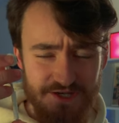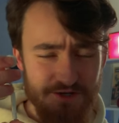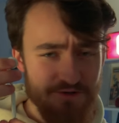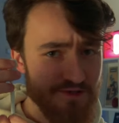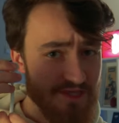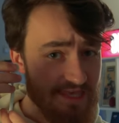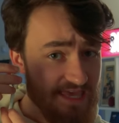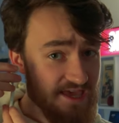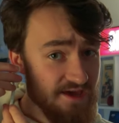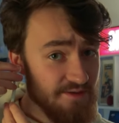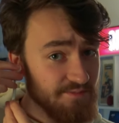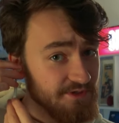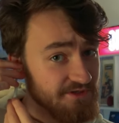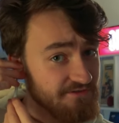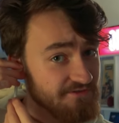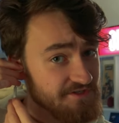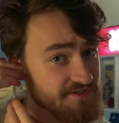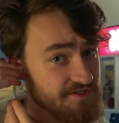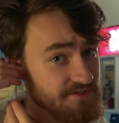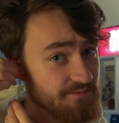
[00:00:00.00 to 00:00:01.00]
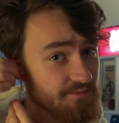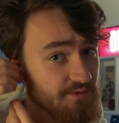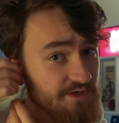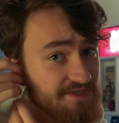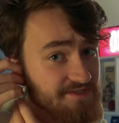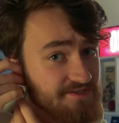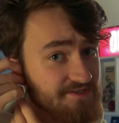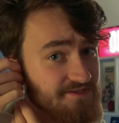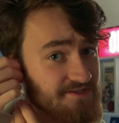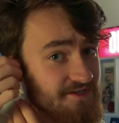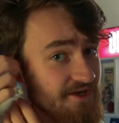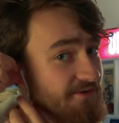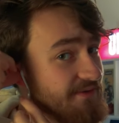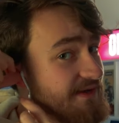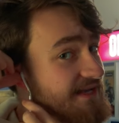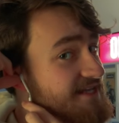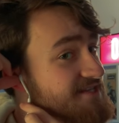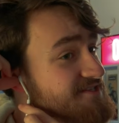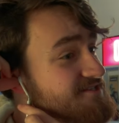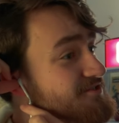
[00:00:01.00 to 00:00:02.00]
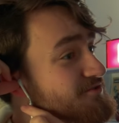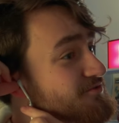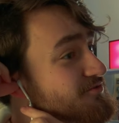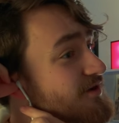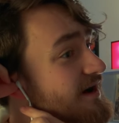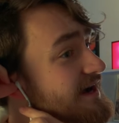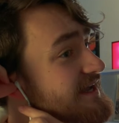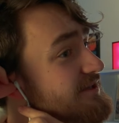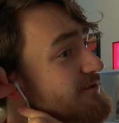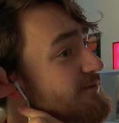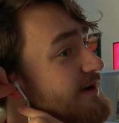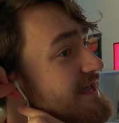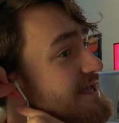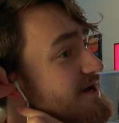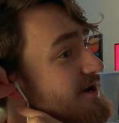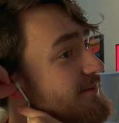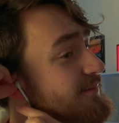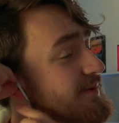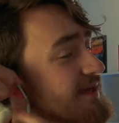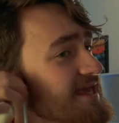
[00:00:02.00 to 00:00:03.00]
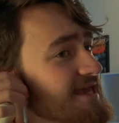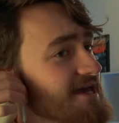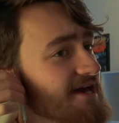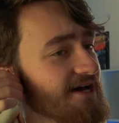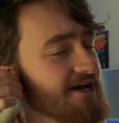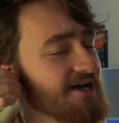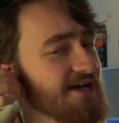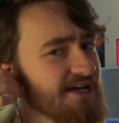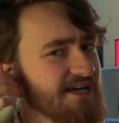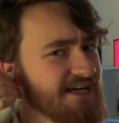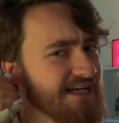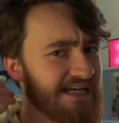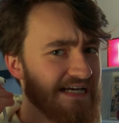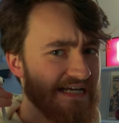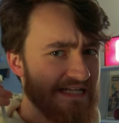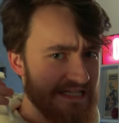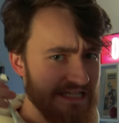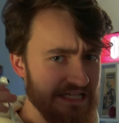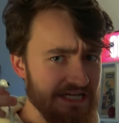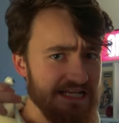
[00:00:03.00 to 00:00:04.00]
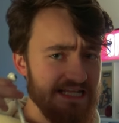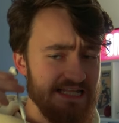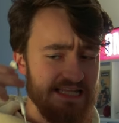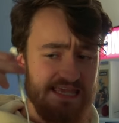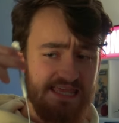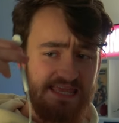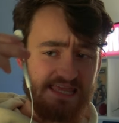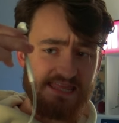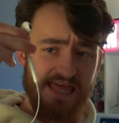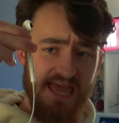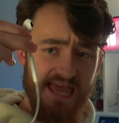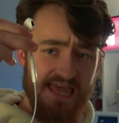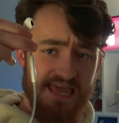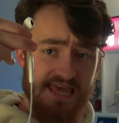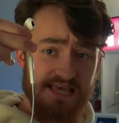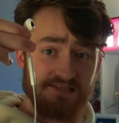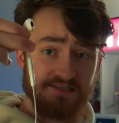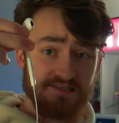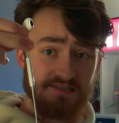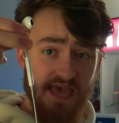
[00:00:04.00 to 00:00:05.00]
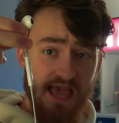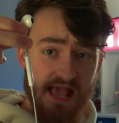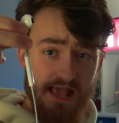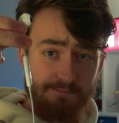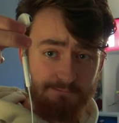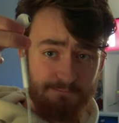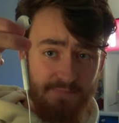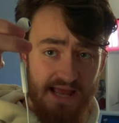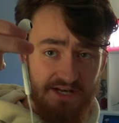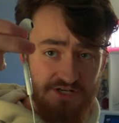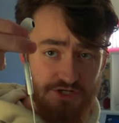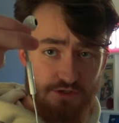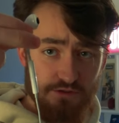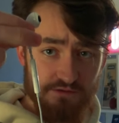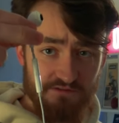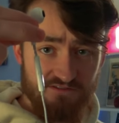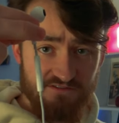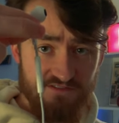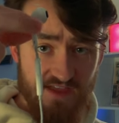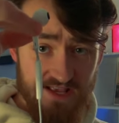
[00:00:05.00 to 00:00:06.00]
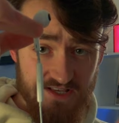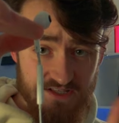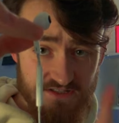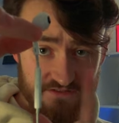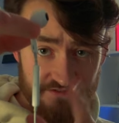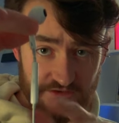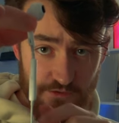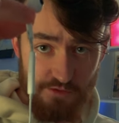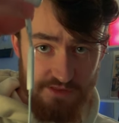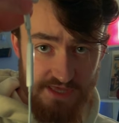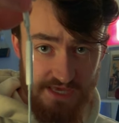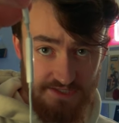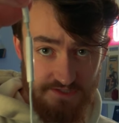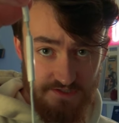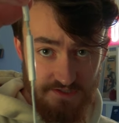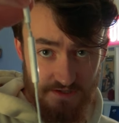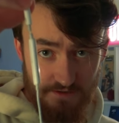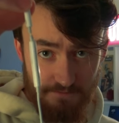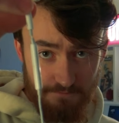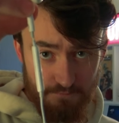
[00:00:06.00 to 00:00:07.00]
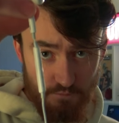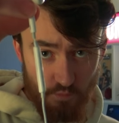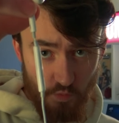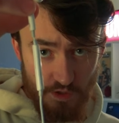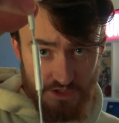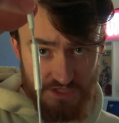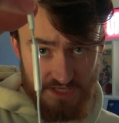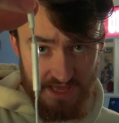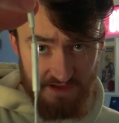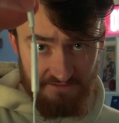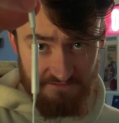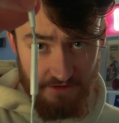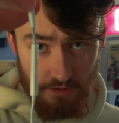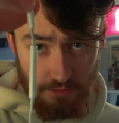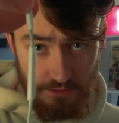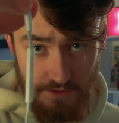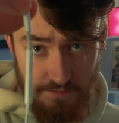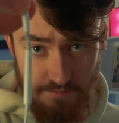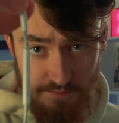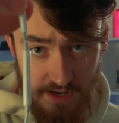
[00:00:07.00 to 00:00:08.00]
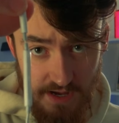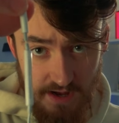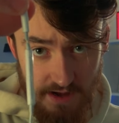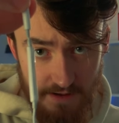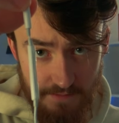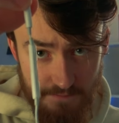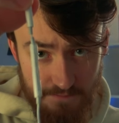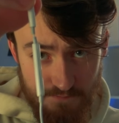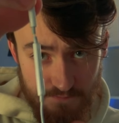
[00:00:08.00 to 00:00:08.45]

to the earbud for some reason, so it is right the way up here. Luckily, there is a magical fix for this. Watch that volume bar.